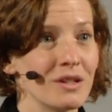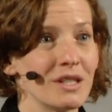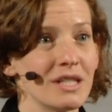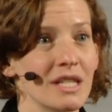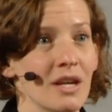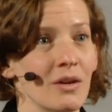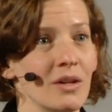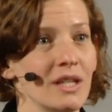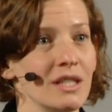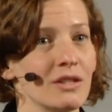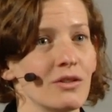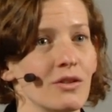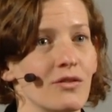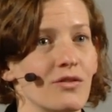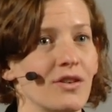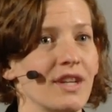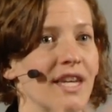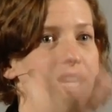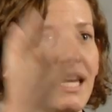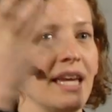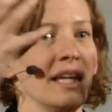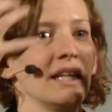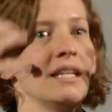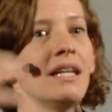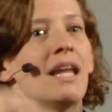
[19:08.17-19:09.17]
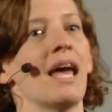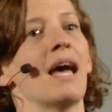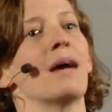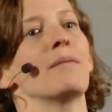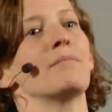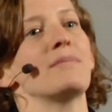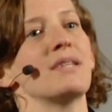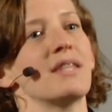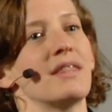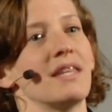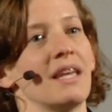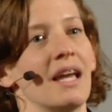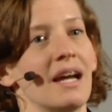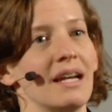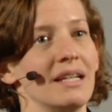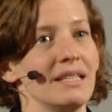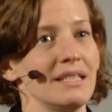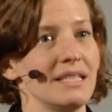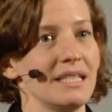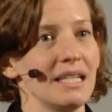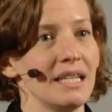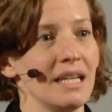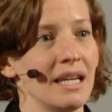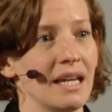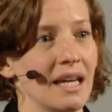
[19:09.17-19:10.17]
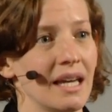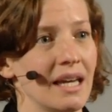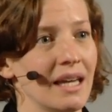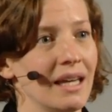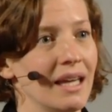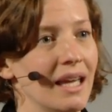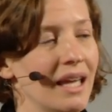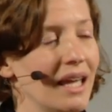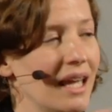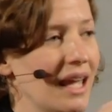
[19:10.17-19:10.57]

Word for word: So he sort of kidnapped the idea,